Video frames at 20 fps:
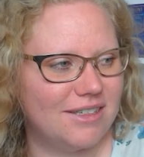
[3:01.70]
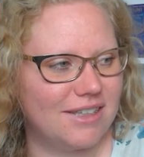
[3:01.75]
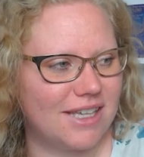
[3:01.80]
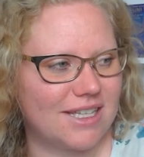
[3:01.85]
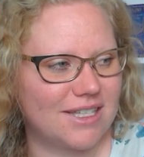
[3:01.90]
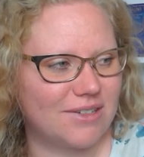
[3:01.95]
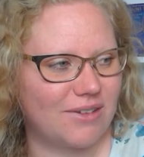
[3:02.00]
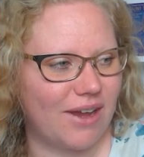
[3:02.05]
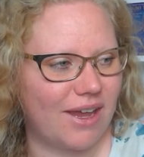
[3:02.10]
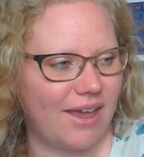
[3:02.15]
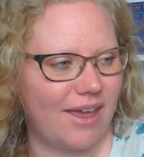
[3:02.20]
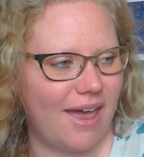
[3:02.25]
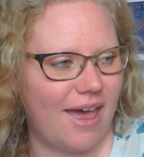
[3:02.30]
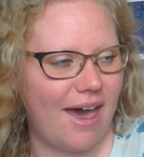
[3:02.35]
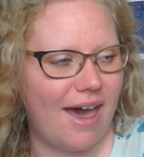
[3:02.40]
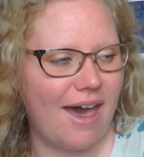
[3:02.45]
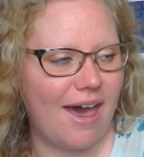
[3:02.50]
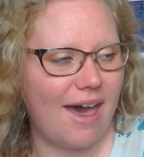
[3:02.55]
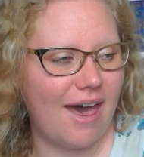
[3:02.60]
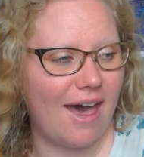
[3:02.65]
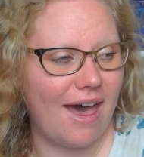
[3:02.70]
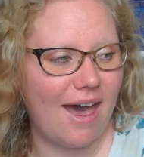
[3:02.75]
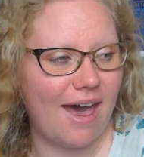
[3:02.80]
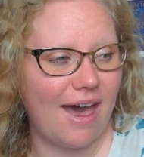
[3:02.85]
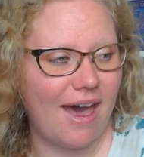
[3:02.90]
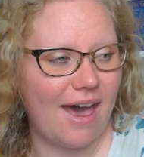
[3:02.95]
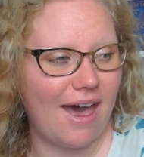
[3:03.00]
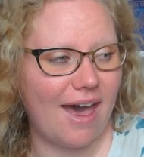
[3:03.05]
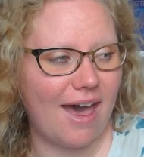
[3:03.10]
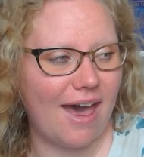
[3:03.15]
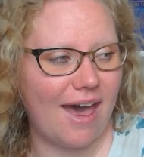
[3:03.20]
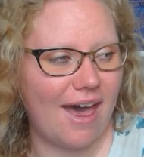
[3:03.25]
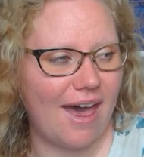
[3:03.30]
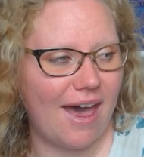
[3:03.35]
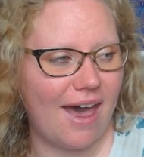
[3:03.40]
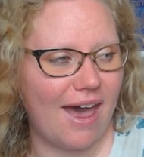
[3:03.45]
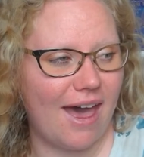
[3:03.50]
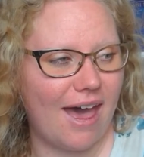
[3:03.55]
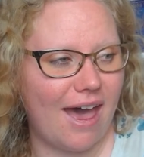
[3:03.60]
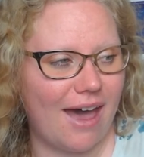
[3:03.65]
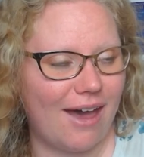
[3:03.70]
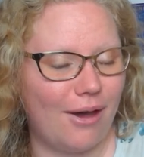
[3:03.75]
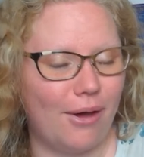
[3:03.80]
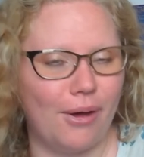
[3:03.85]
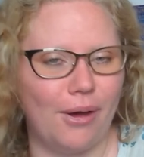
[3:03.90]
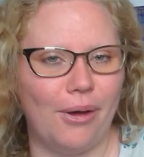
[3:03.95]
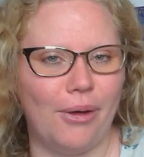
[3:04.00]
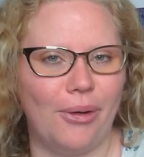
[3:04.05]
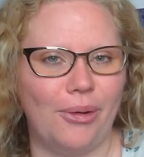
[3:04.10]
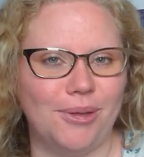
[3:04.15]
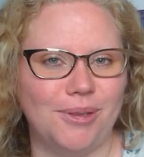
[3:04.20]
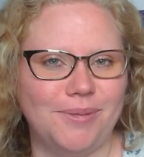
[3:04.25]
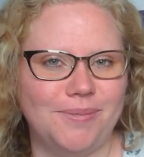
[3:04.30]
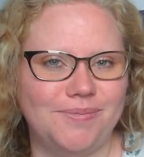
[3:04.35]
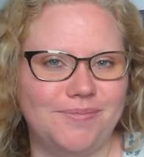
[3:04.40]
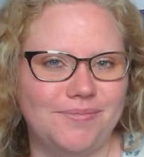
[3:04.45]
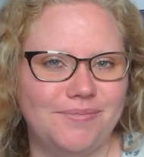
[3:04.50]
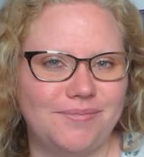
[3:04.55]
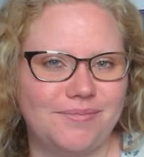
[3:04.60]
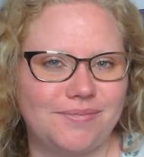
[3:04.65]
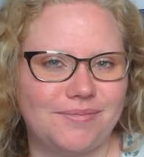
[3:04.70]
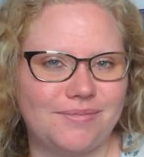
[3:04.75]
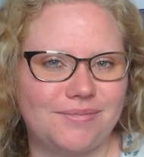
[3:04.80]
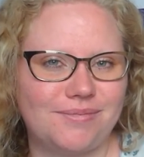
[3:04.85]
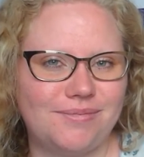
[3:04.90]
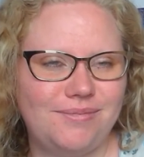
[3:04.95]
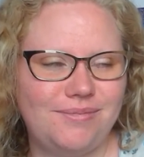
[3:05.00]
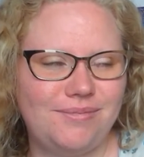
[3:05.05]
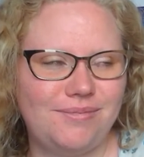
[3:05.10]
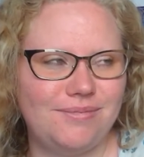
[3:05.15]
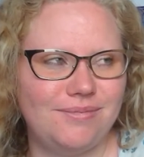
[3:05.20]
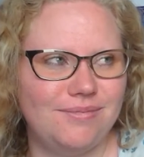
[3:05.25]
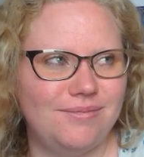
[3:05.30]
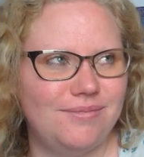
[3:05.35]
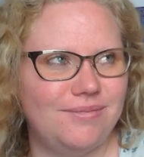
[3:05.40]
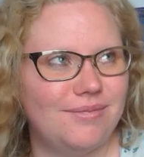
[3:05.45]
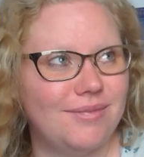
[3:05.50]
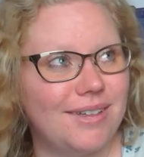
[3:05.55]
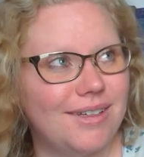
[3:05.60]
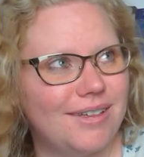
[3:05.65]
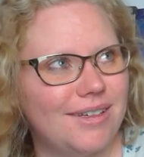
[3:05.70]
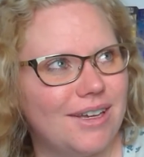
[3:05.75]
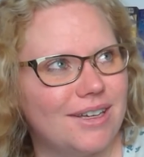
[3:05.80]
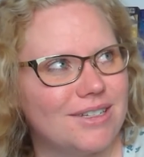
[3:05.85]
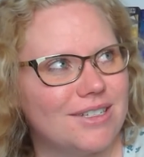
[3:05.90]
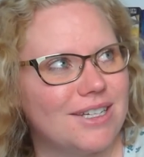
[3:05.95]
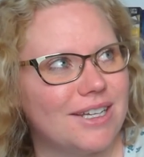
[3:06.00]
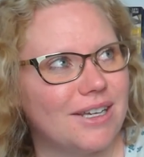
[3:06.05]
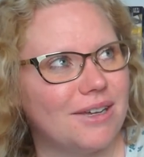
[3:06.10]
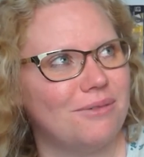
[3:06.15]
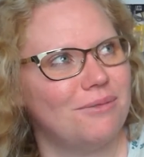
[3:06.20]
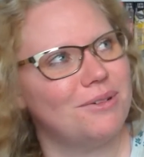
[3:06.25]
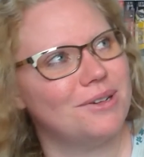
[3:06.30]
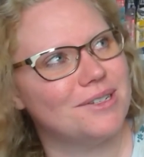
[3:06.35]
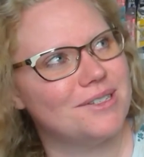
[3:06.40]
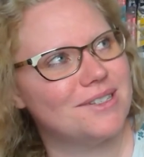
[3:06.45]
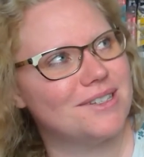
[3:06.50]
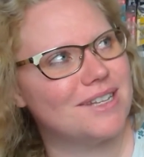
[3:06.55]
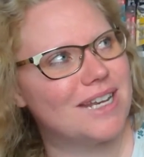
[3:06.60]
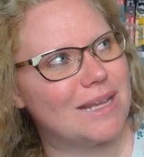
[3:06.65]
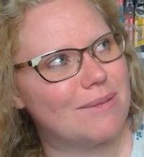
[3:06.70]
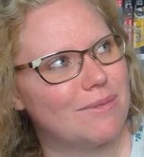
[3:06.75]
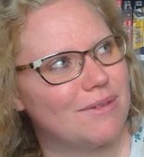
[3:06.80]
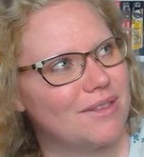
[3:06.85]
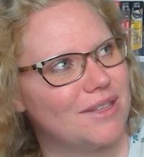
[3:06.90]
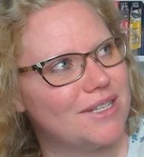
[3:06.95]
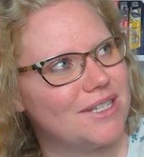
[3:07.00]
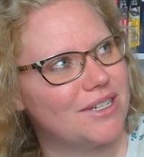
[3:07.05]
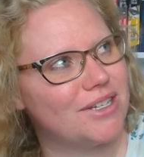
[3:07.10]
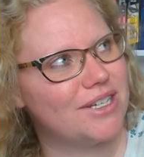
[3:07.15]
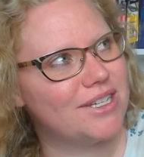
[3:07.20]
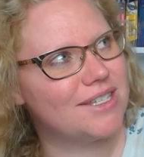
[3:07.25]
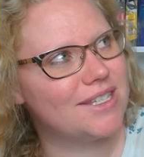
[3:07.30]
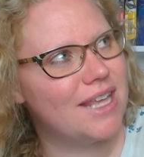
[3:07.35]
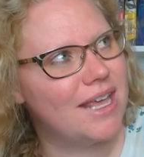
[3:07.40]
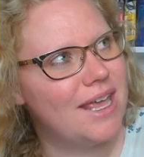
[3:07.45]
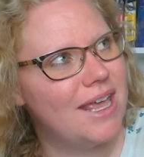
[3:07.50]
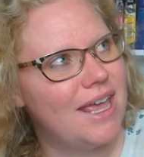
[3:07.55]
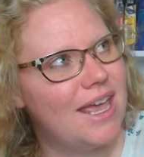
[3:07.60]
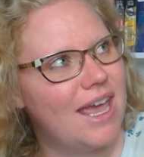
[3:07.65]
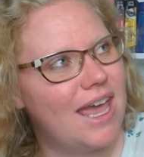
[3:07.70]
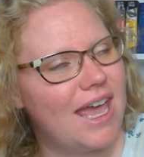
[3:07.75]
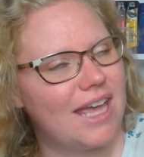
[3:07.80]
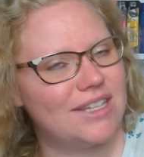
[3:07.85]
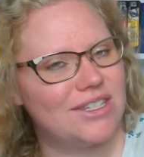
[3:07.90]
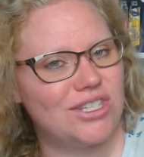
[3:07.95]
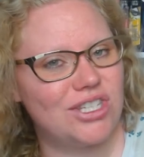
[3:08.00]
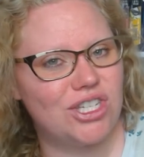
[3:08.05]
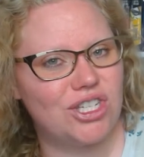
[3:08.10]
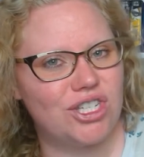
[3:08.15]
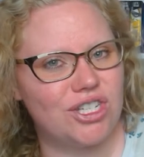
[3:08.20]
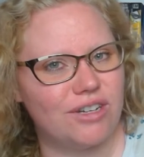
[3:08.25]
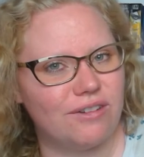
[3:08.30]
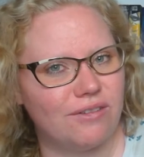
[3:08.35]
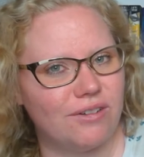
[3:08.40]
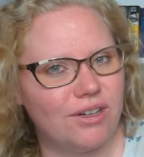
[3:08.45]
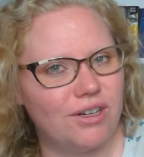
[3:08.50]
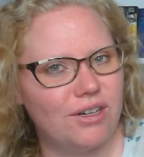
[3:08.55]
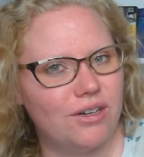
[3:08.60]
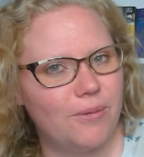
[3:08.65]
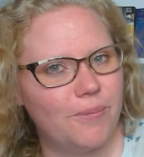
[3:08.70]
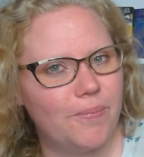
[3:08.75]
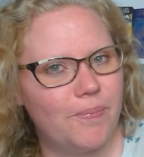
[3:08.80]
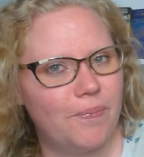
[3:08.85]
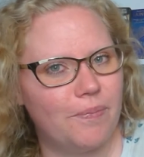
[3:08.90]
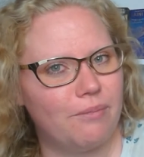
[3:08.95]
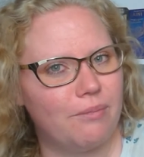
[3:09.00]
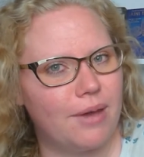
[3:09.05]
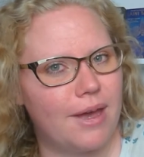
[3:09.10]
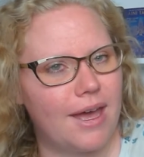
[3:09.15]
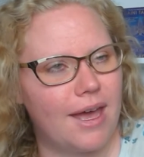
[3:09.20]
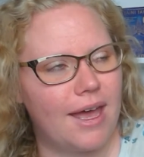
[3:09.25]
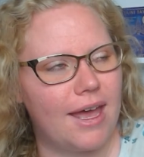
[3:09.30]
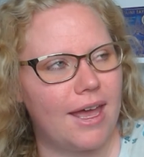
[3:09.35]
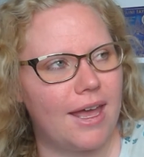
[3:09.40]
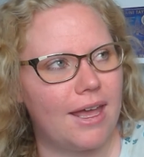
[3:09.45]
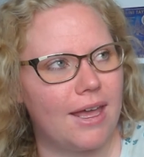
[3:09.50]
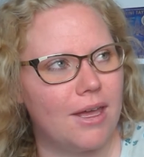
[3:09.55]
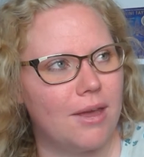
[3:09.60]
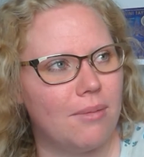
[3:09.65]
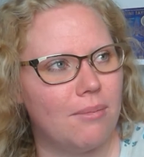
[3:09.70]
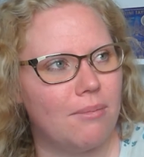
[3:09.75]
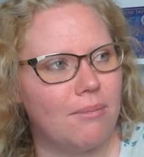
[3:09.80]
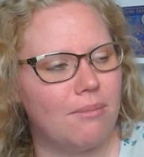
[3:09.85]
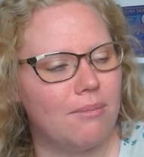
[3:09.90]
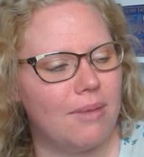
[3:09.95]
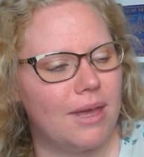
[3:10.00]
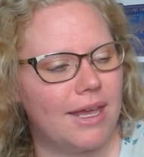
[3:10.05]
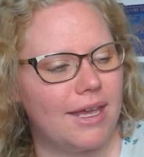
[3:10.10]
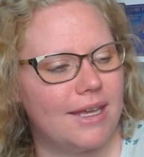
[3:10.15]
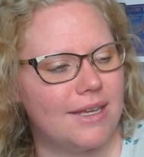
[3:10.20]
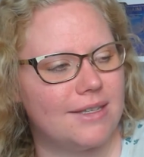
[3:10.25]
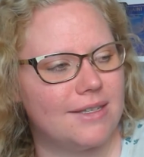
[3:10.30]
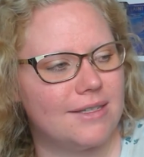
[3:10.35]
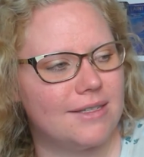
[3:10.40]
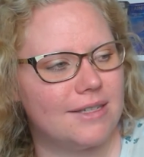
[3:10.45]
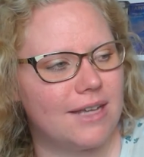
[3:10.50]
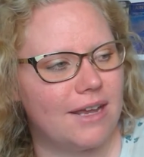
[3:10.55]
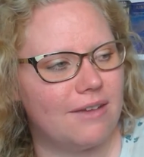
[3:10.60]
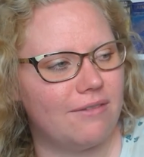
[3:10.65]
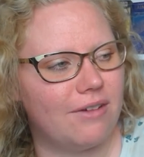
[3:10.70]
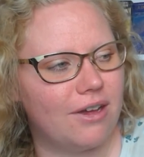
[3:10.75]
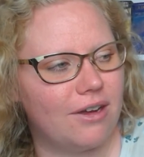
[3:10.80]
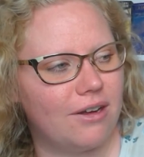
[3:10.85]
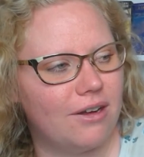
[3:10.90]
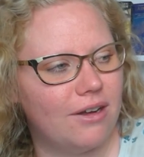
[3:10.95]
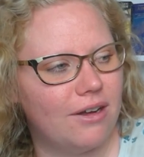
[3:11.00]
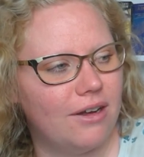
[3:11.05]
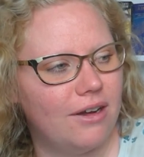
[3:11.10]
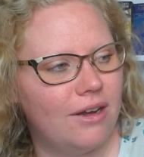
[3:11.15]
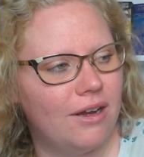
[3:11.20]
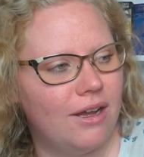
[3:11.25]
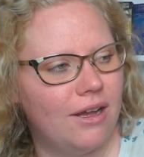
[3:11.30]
that's great. Oh. Gosh dang it, what is the name of the series? It's Shiver by Maggie Stiefvater.